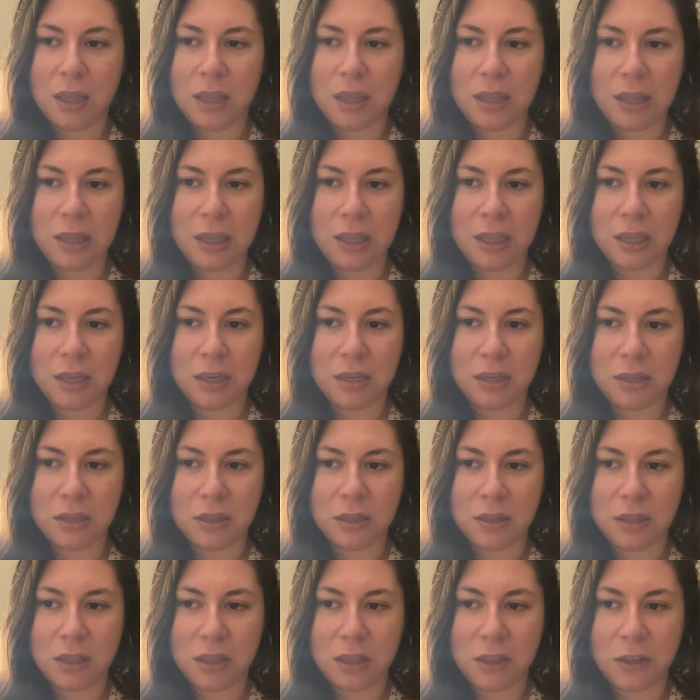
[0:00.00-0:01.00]
and
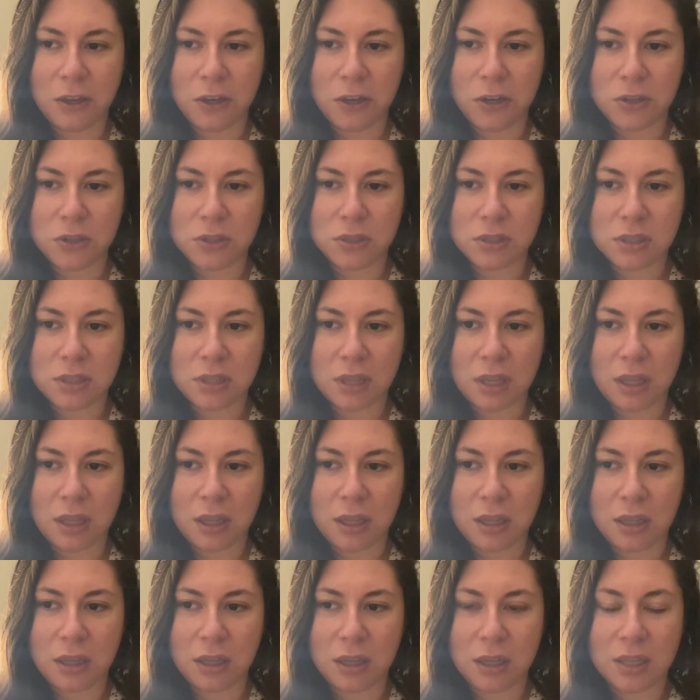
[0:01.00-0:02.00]
that there's
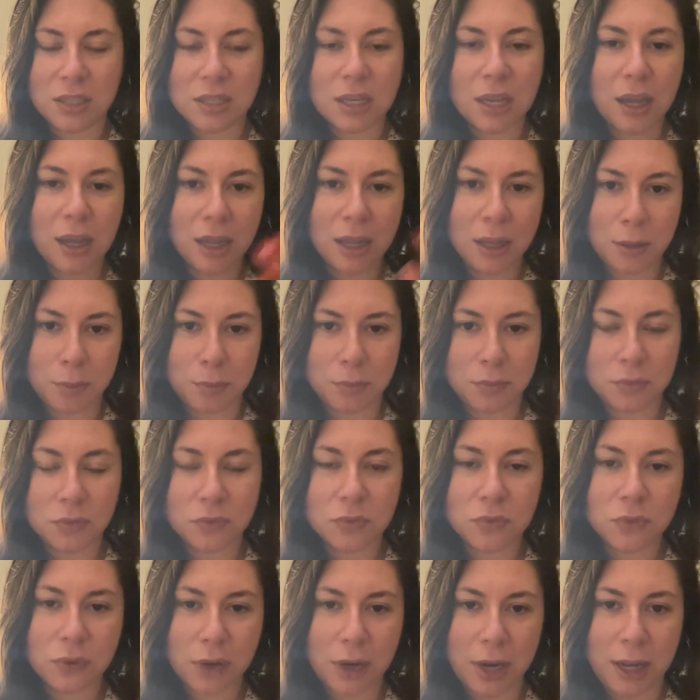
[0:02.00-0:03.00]
a time
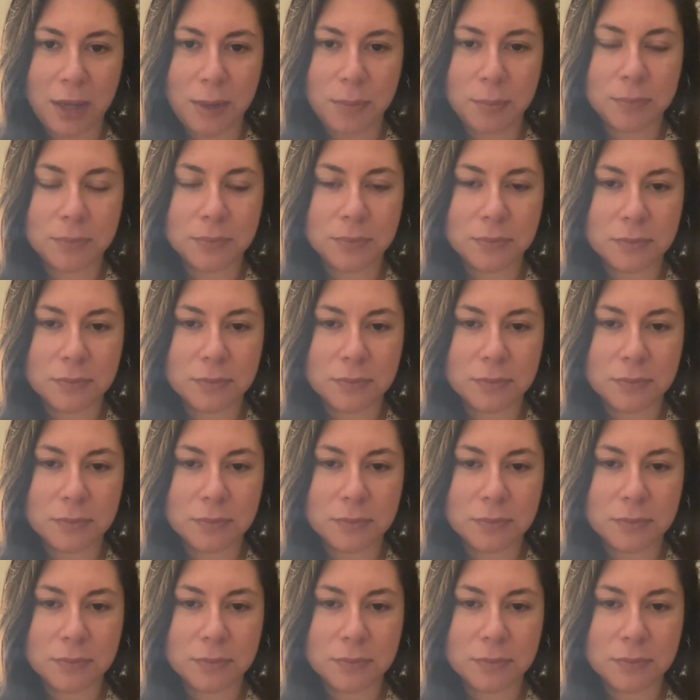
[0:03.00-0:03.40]
frame